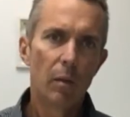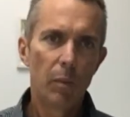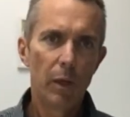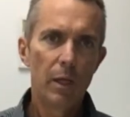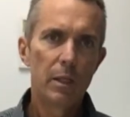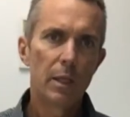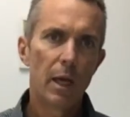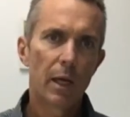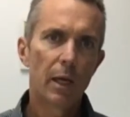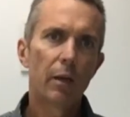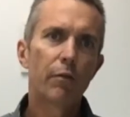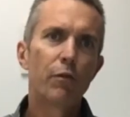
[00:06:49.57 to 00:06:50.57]
Please
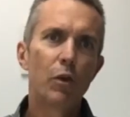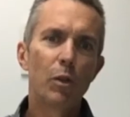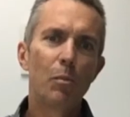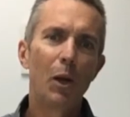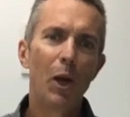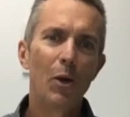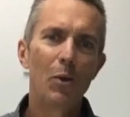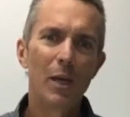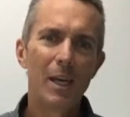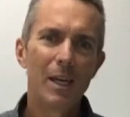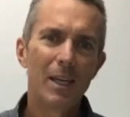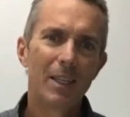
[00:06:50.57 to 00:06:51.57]
click further below
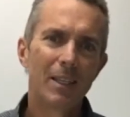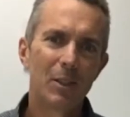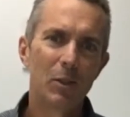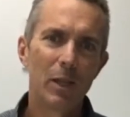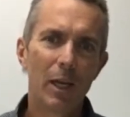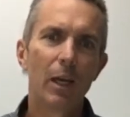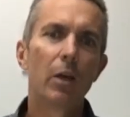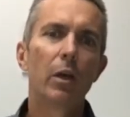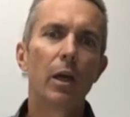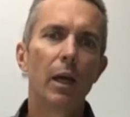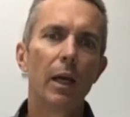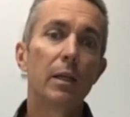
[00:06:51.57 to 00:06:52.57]
here to download
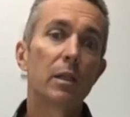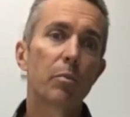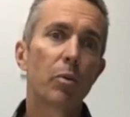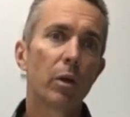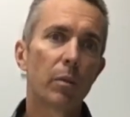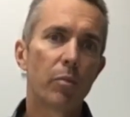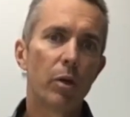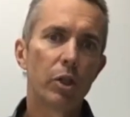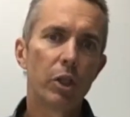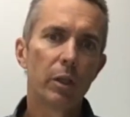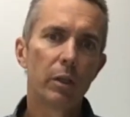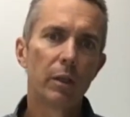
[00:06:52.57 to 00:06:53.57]
our latest product
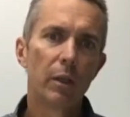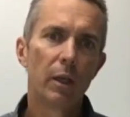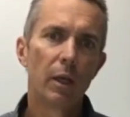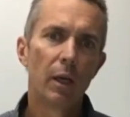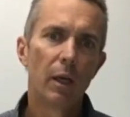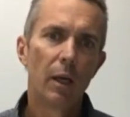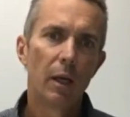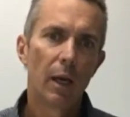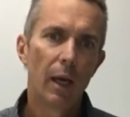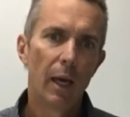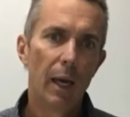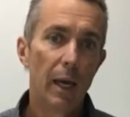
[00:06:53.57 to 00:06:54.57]
brochure
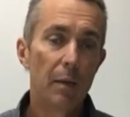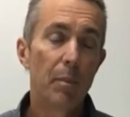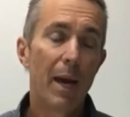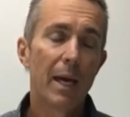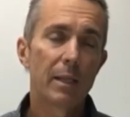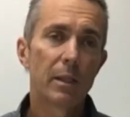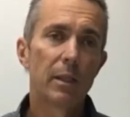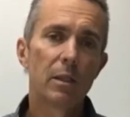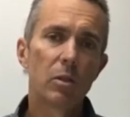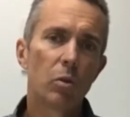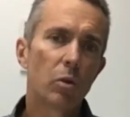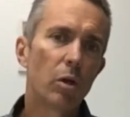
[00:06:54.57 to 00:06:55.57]
and parts
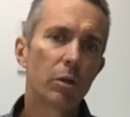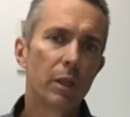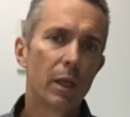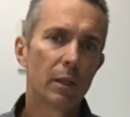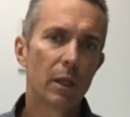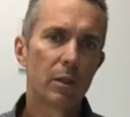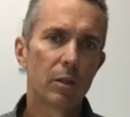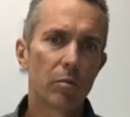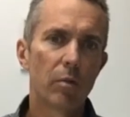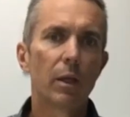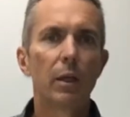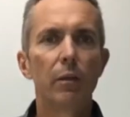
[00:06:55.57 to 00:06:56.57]
list, or contact us
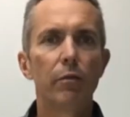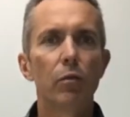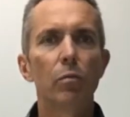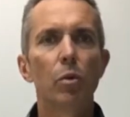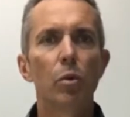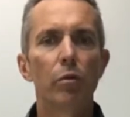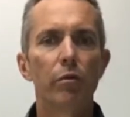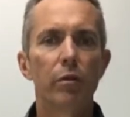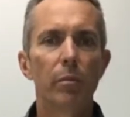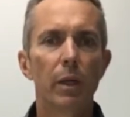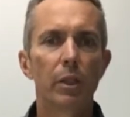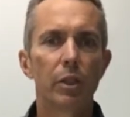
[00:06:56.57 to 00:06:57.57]
directly for more
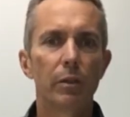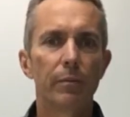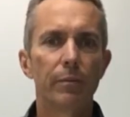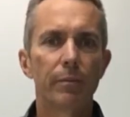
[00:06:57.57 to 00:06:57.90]
information.